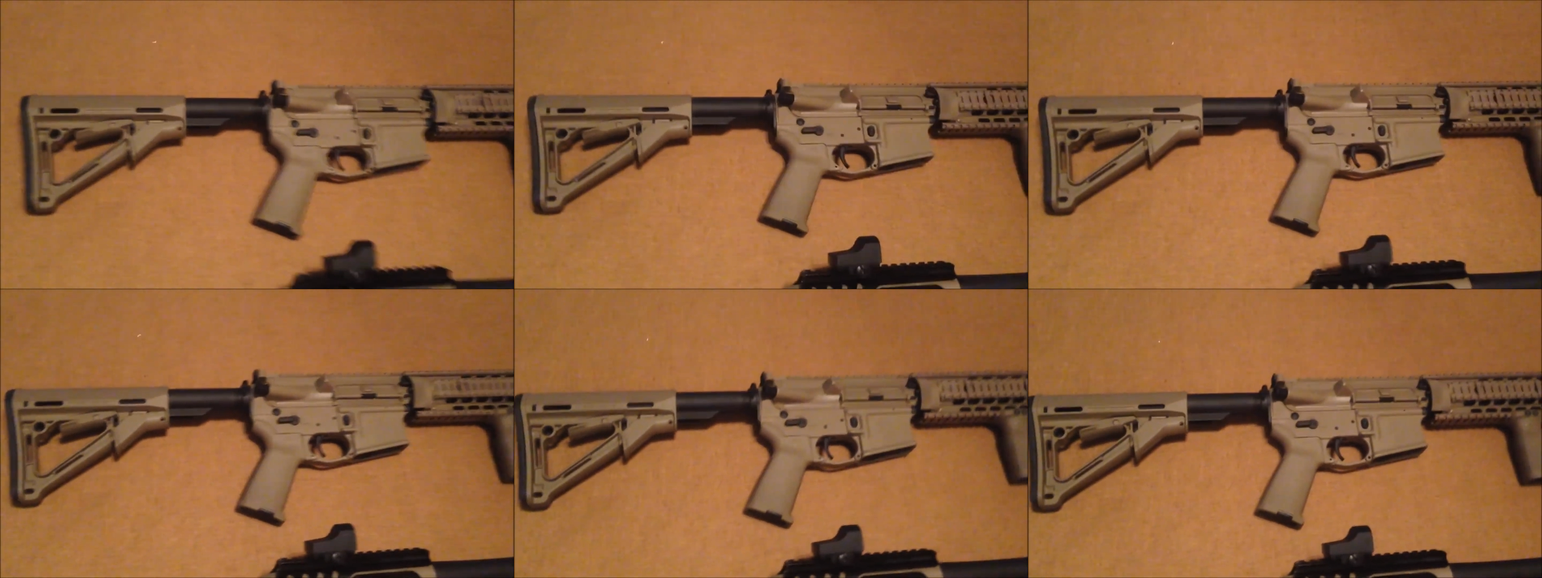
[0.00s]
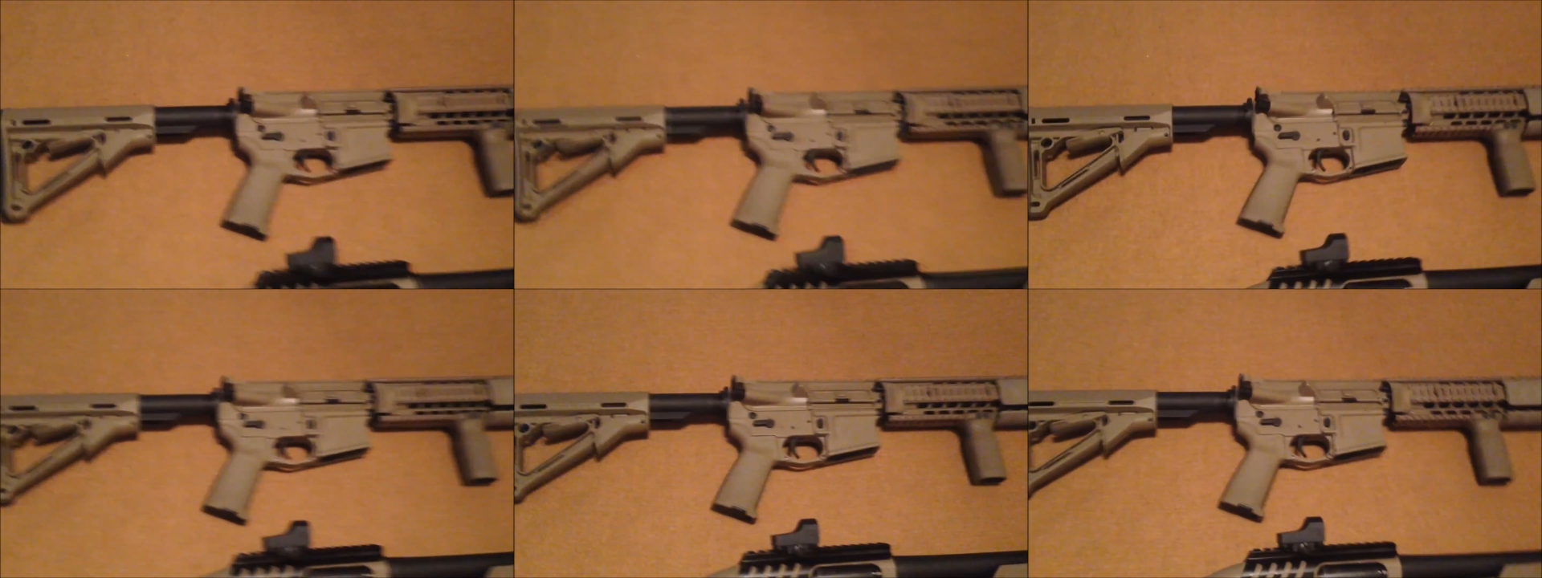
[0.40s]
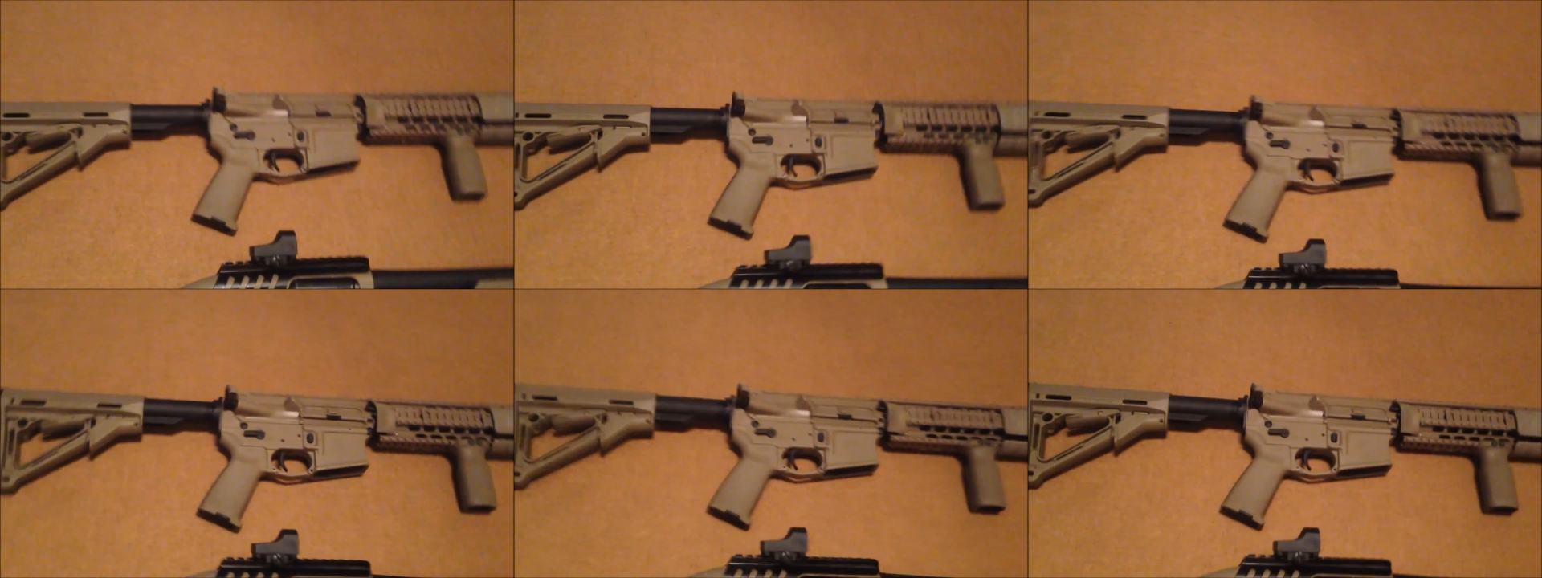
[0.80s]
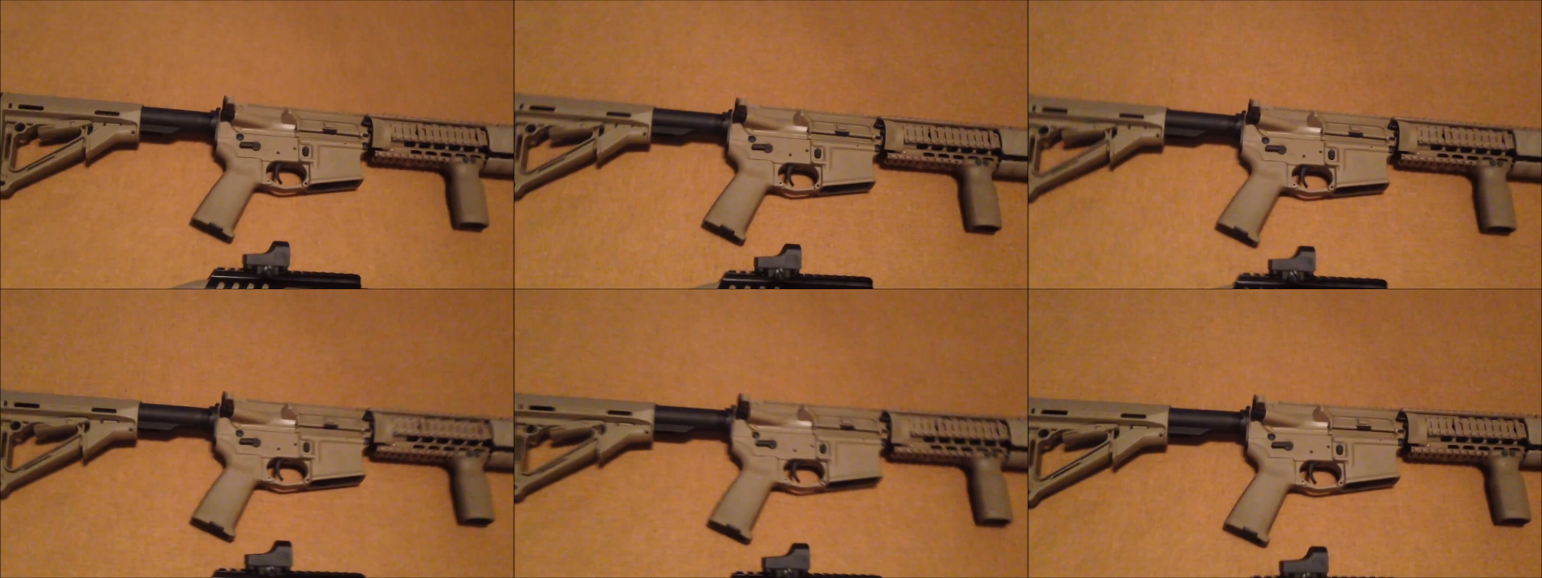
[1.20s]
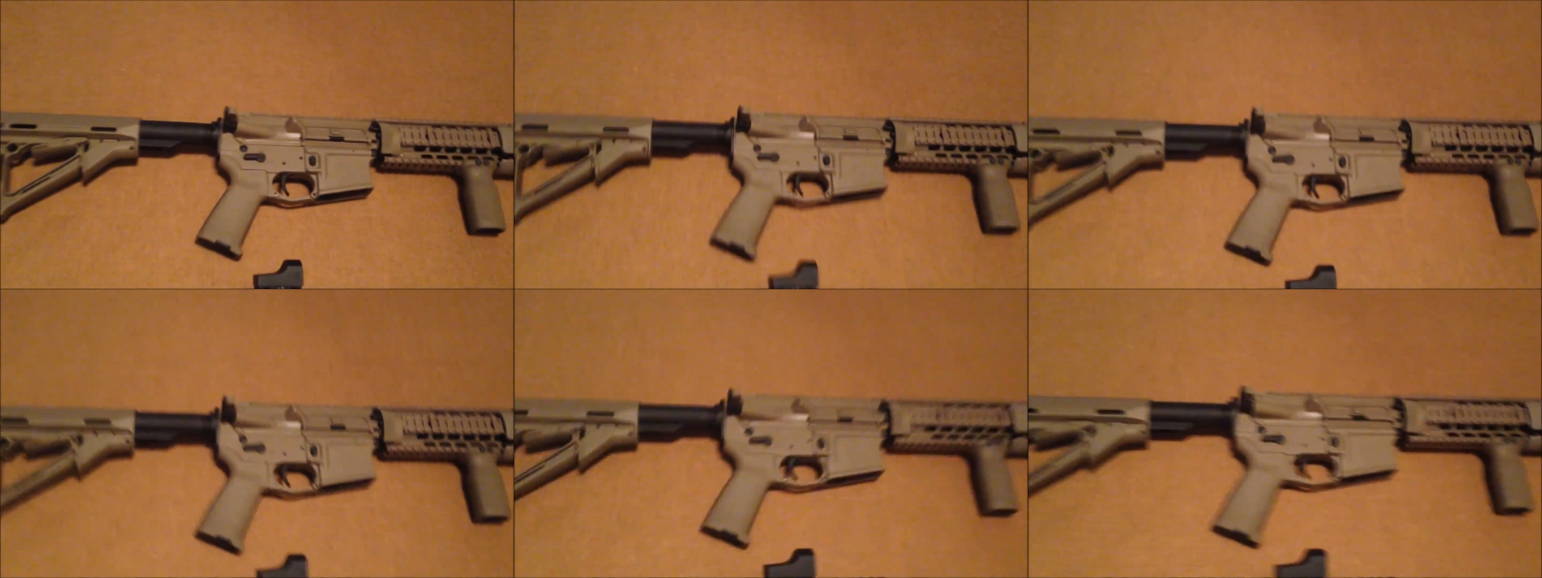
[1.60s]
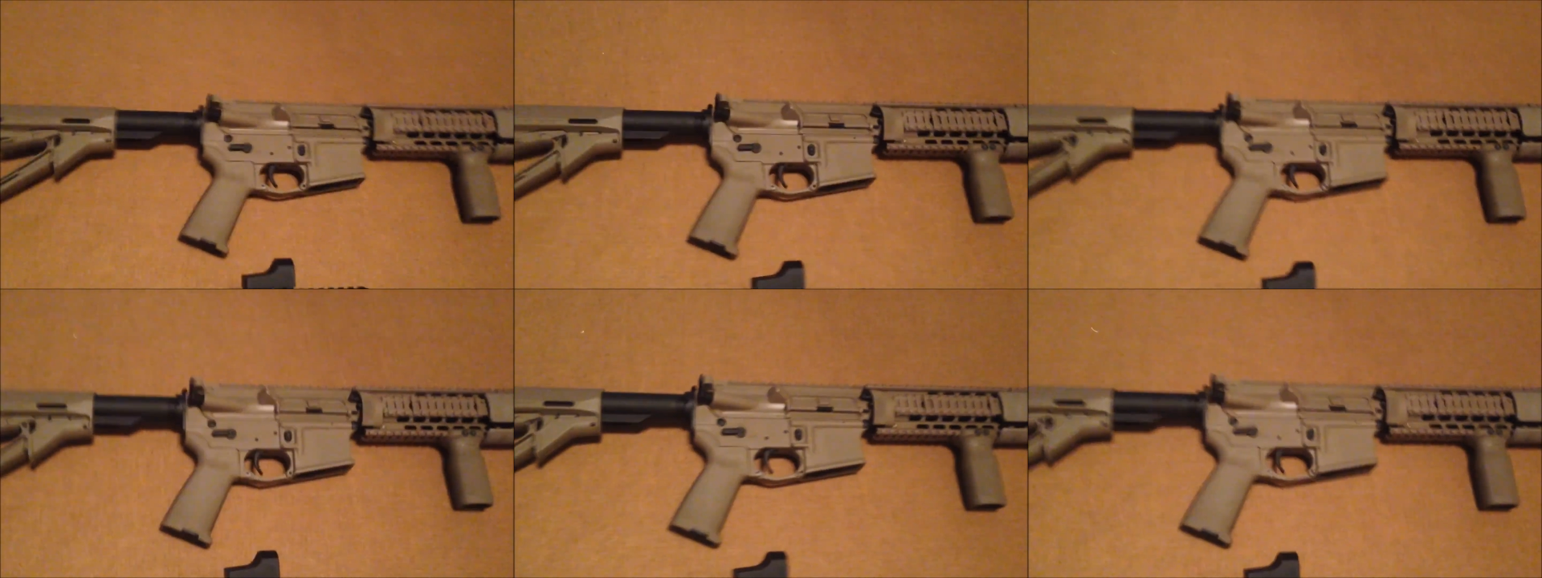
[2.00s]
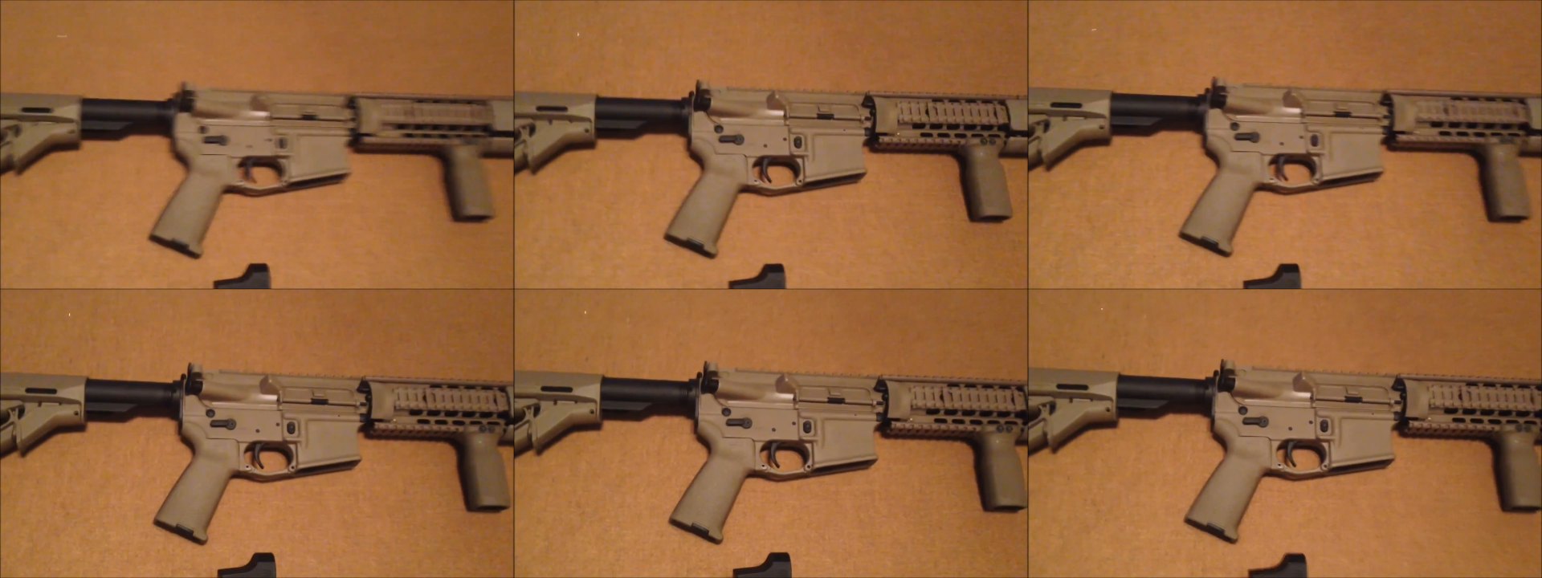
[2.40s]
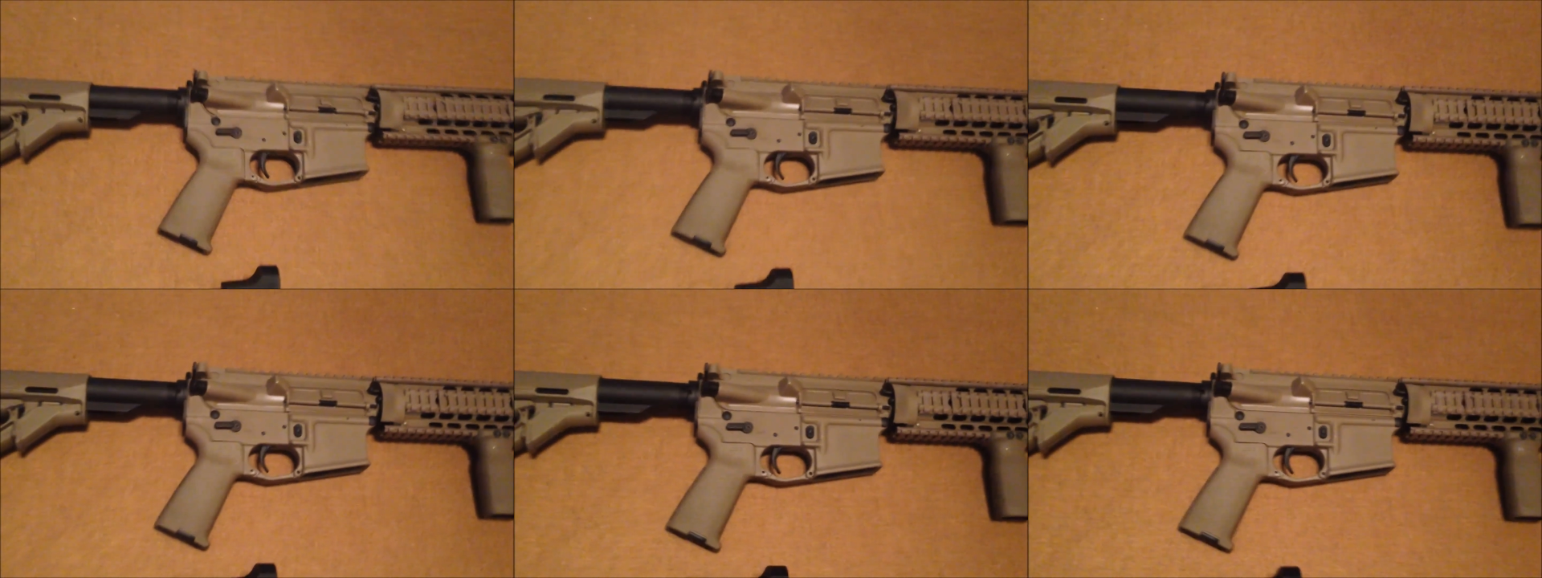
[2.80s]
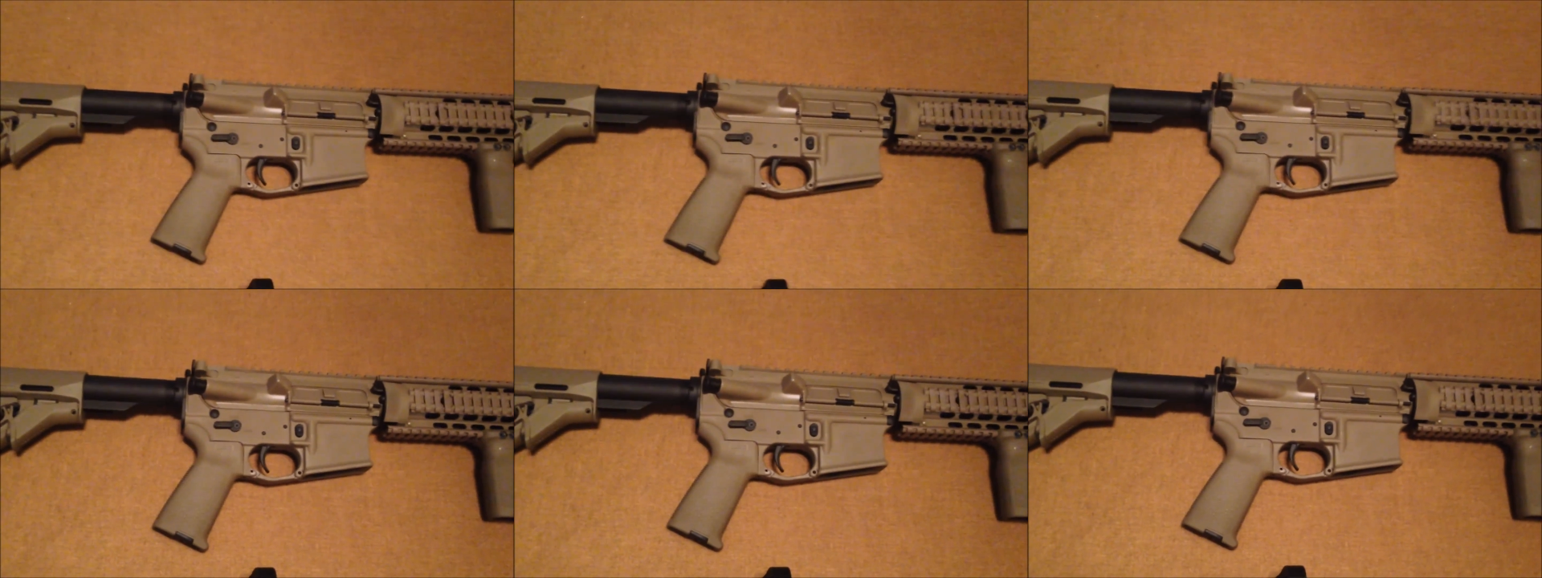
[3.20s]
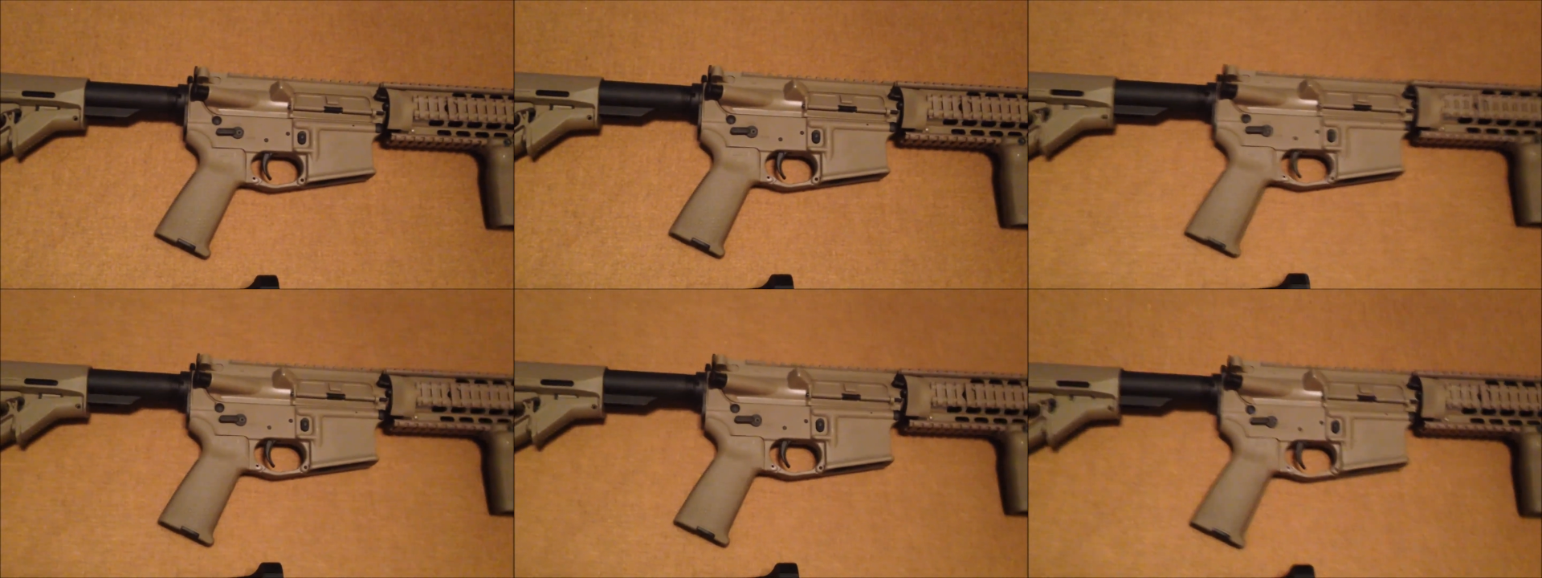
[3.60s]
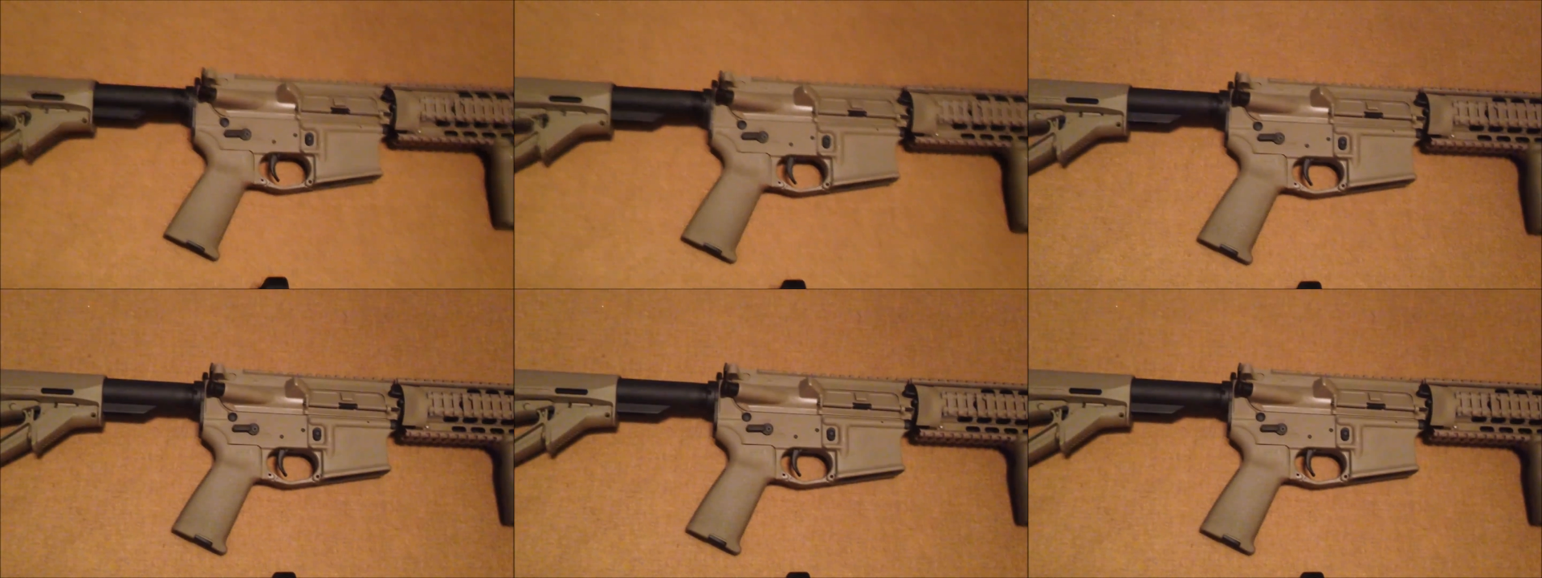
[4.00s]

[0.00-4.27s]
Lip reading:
Nobody's mouth can be seen.